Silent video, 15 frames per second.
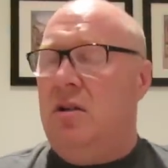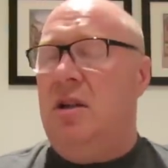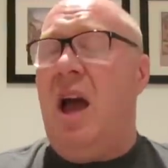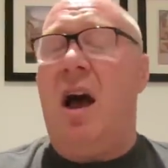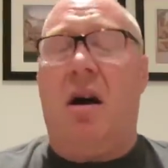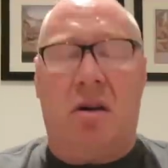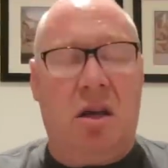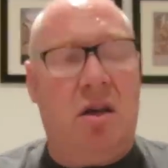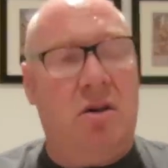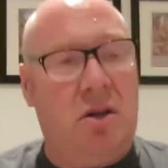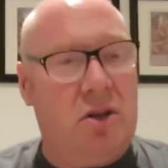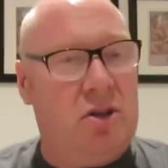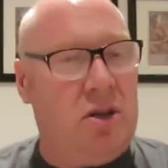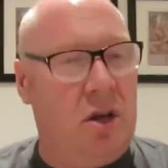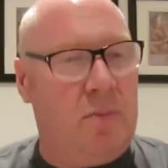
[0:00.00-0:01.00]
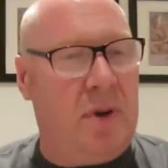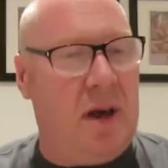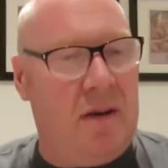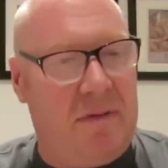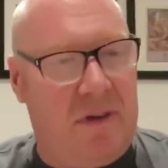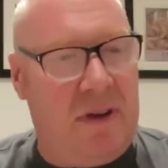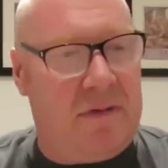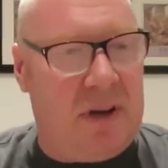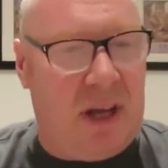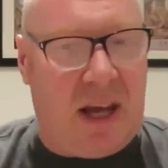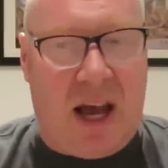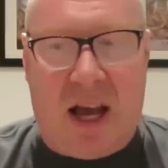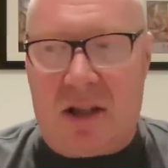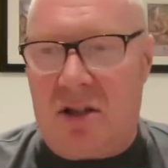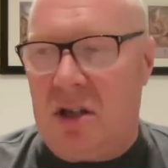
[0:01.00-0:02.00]
Yeah, I'll give you another £2.50,
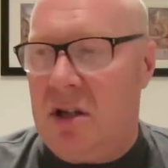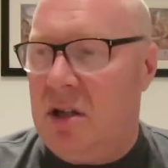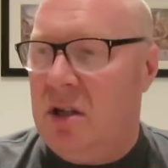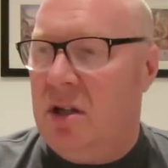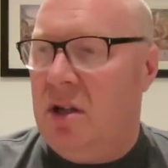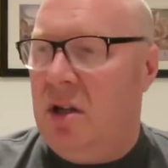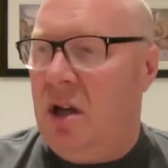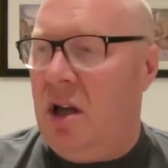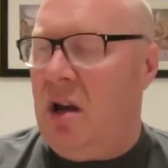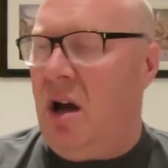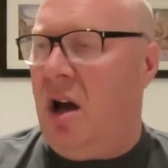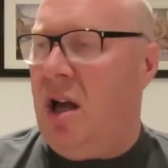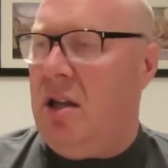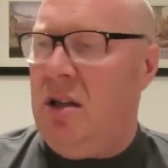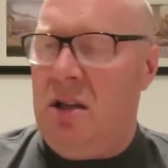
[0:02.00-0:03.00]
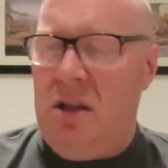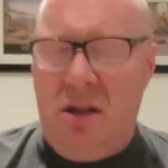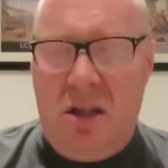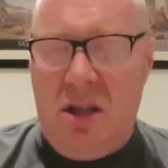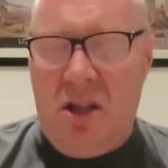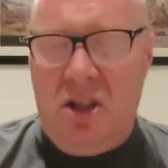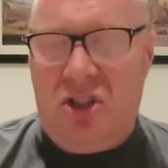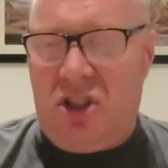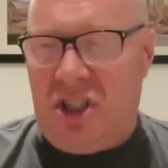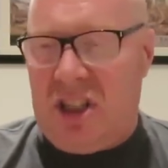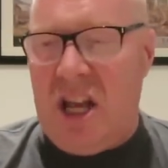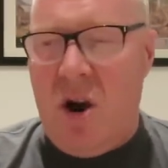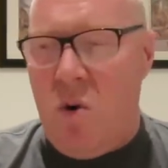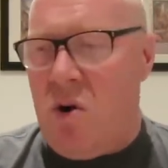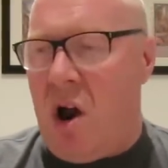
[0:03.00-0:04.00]
Gaz. And like,
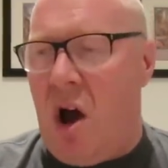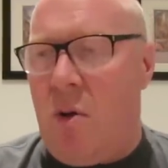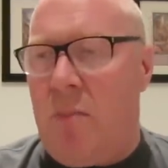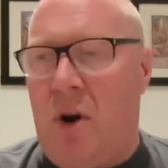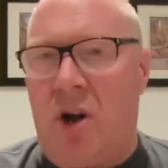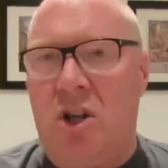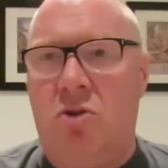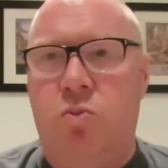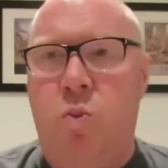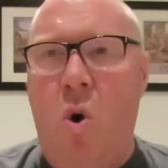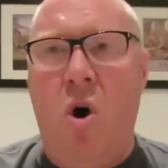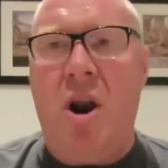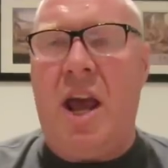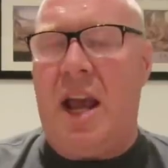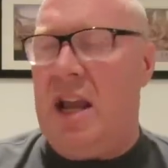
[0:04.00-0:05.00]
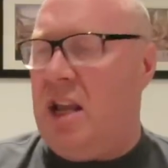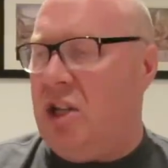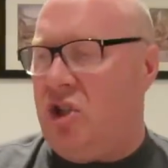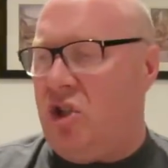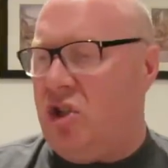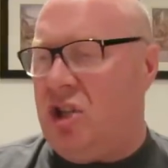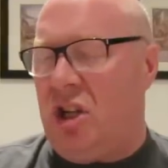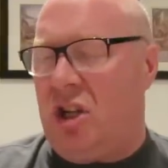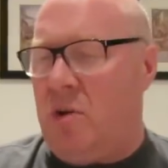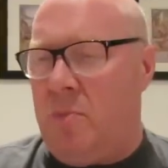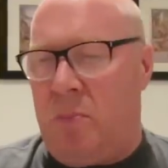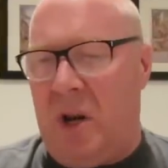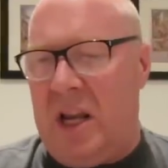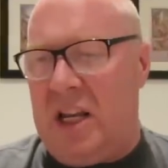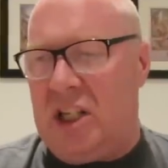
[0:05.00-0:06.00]
still nobody's won it, it's just a
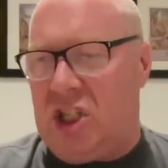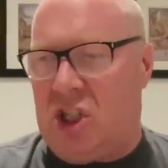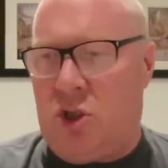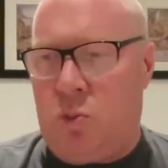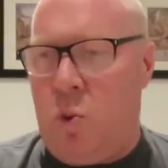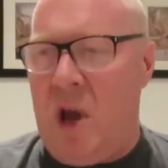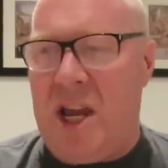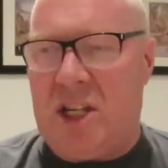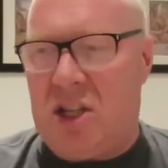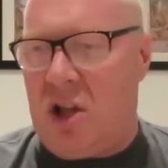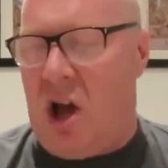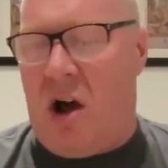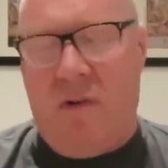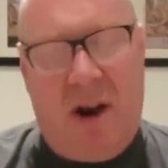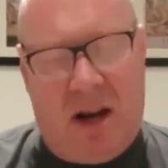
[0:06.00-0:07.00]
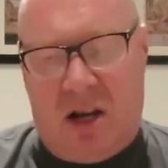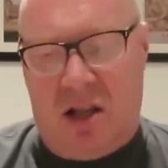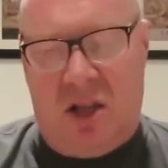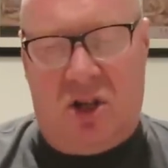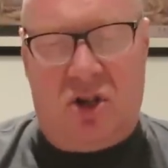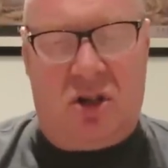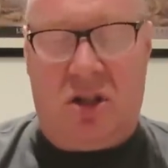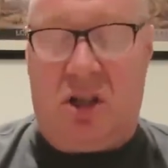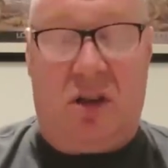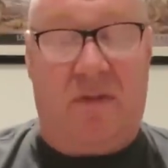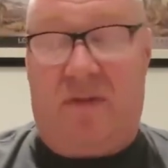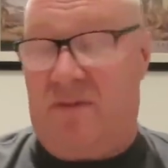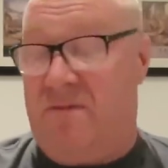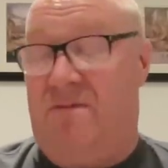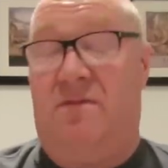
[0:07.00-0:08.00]
complete swizz that I reckon they just,
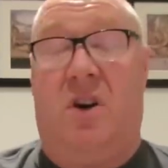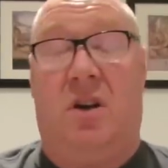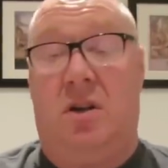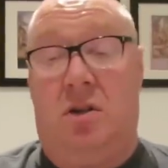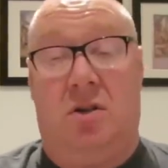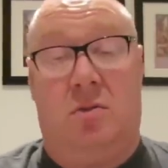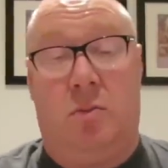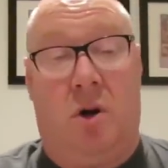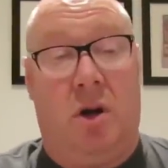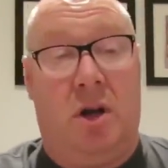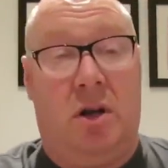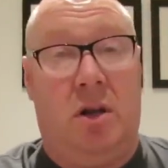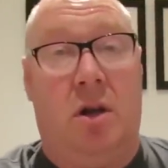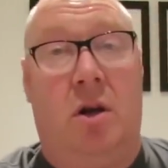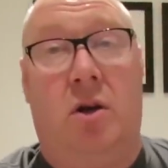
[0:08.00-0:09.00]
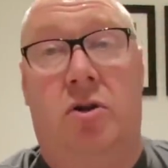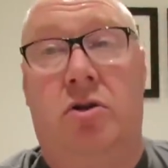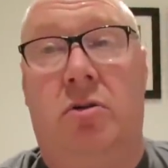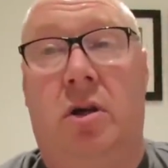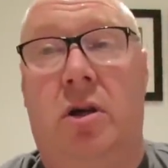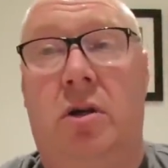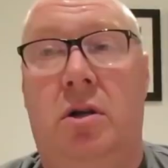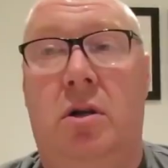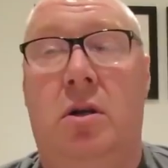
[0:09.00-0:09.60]
it fucking doesn't mind in the lottery.